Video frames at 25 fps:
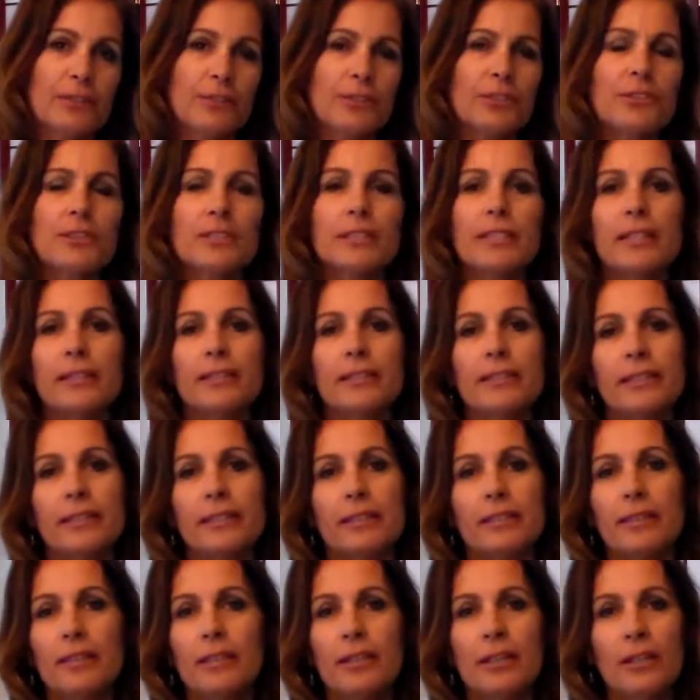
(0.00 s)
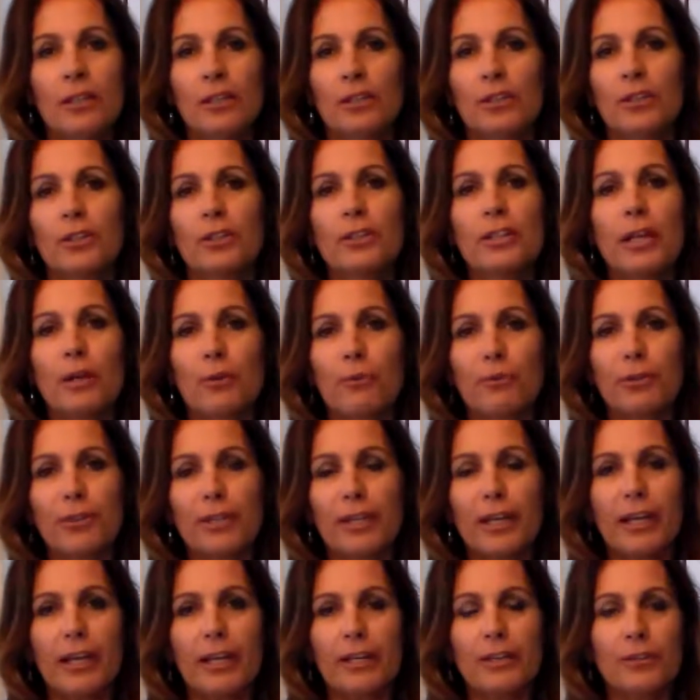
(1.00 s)
Don't say, Dee, good luck with
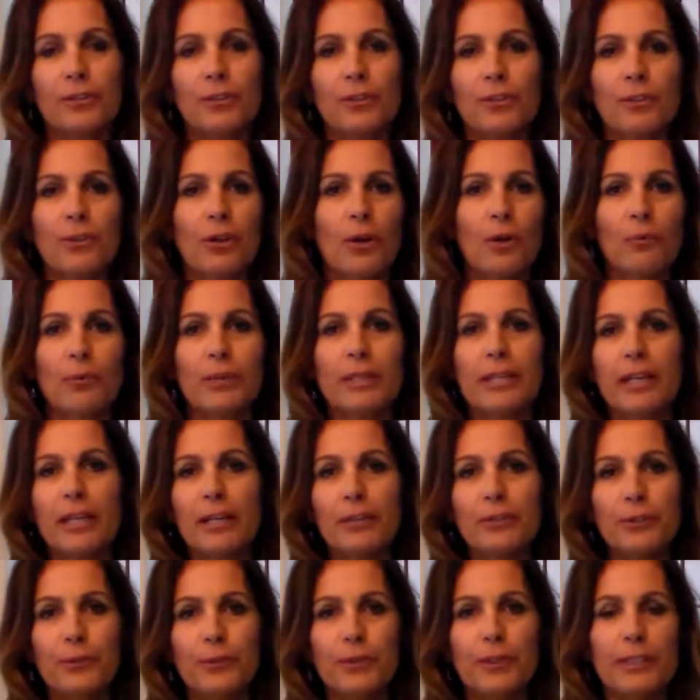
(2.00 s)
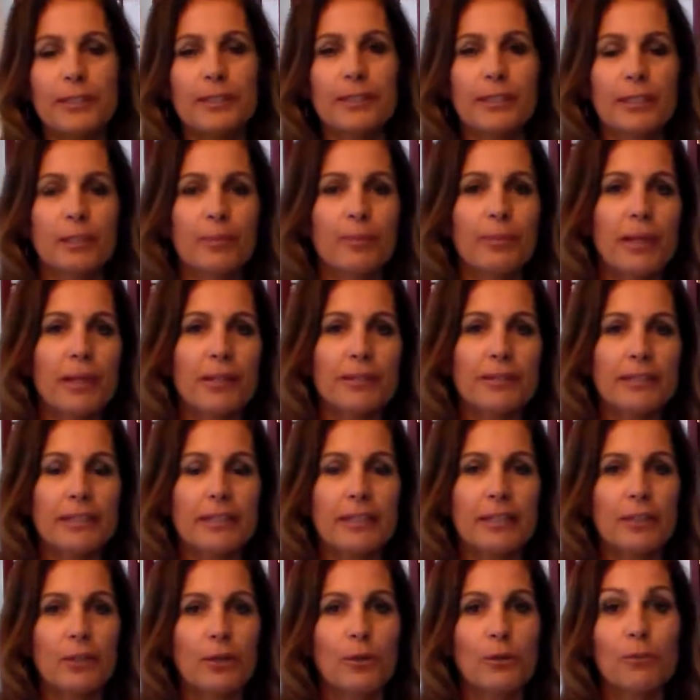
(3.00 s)
that, or, oh, we can't do anything about
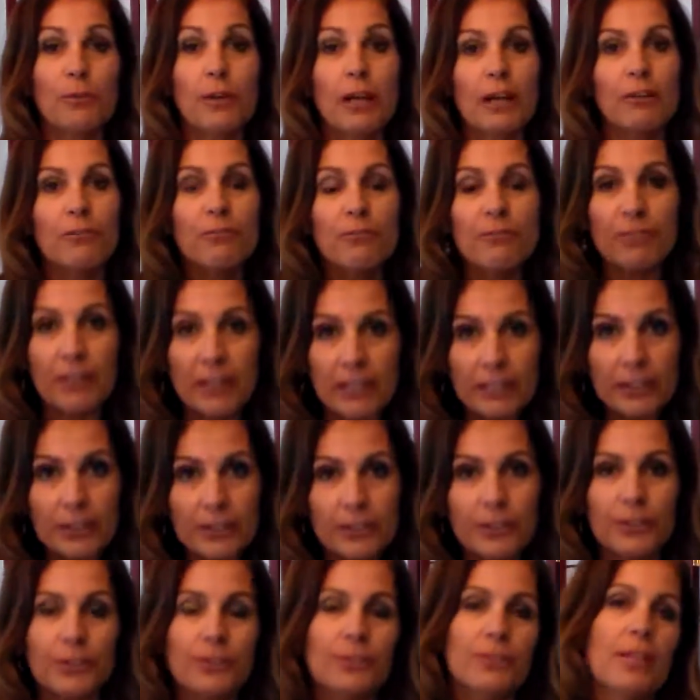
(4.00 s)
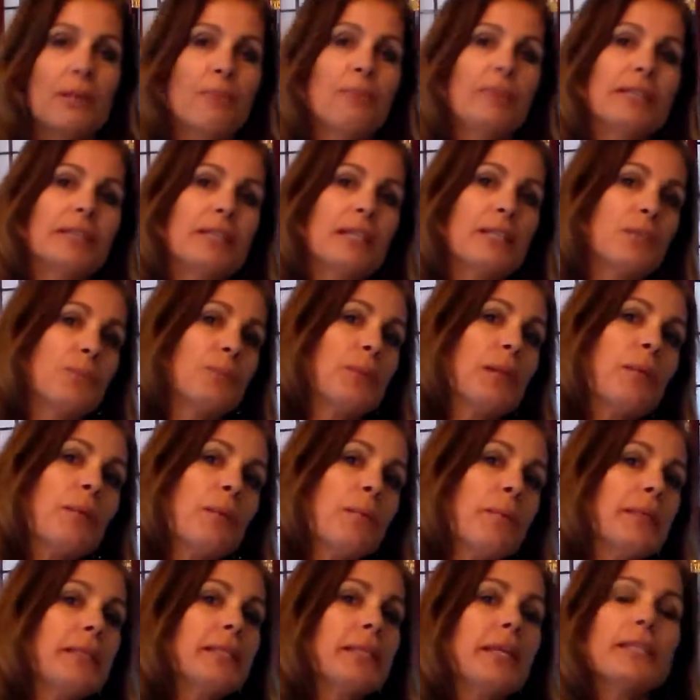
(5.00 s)
that. Oh, fuck you. I mean, that's
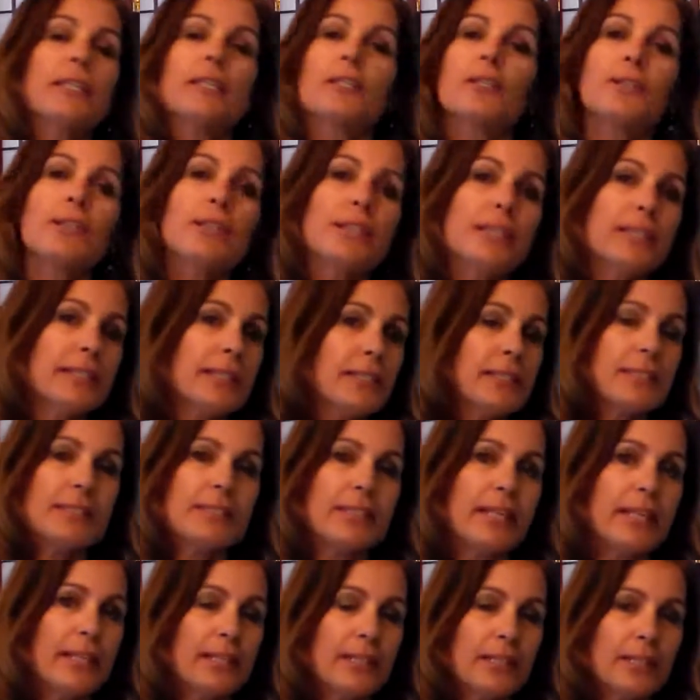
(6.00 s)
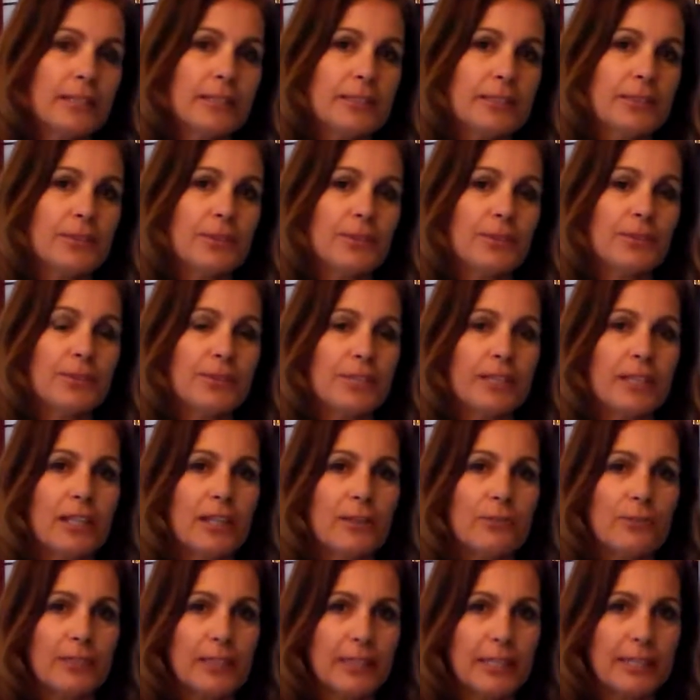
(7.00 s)
probably not the good thing to say to the
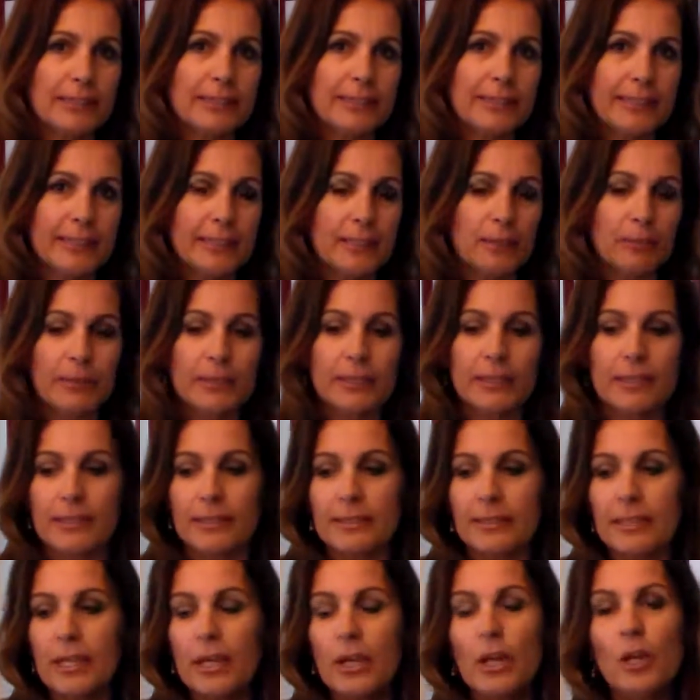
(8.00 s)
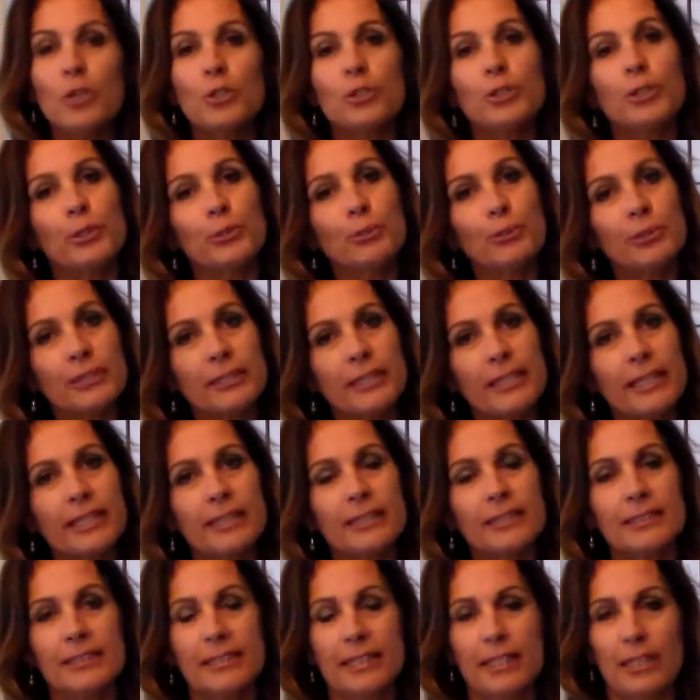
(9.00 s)
Ornery Latina, because she will
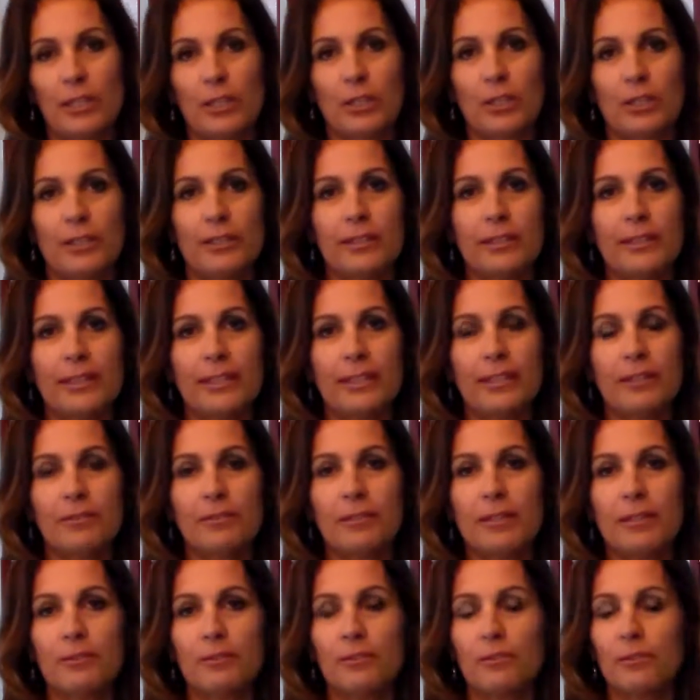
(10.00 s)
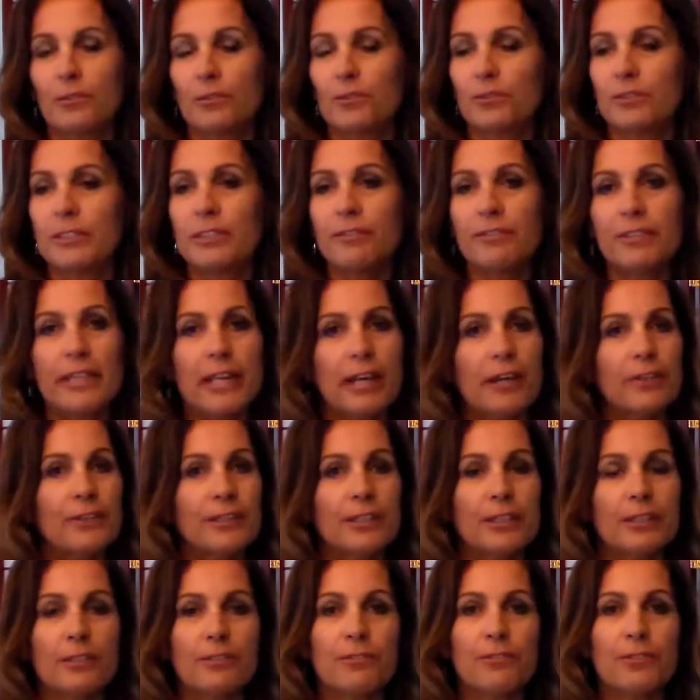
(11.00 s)
take it to air and grieve it out
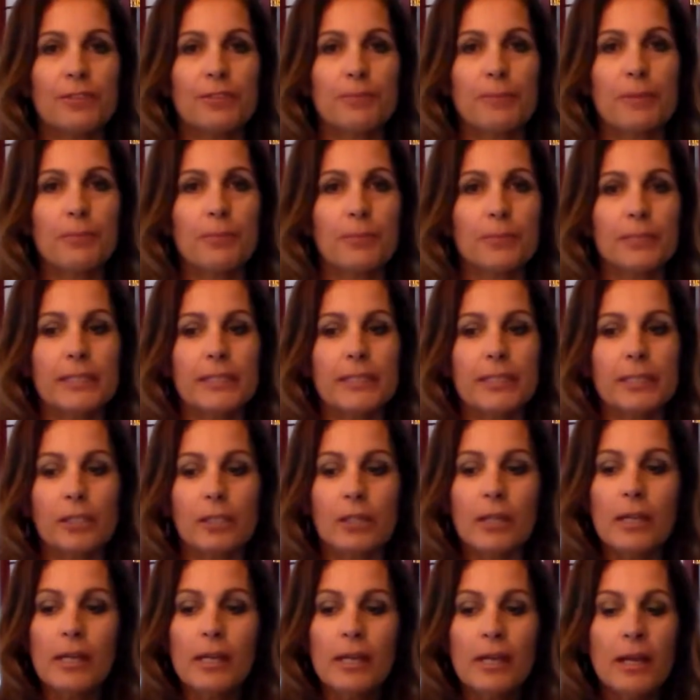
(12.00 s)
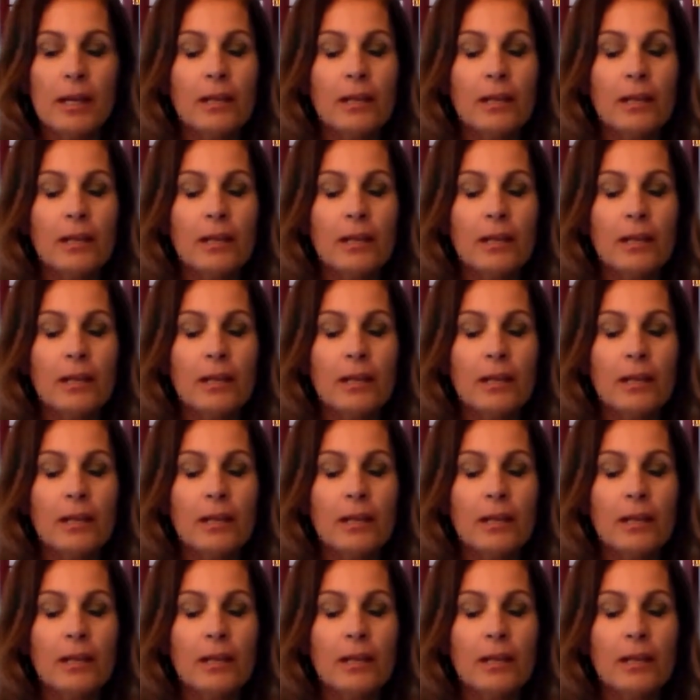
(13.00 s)
there for people to hear.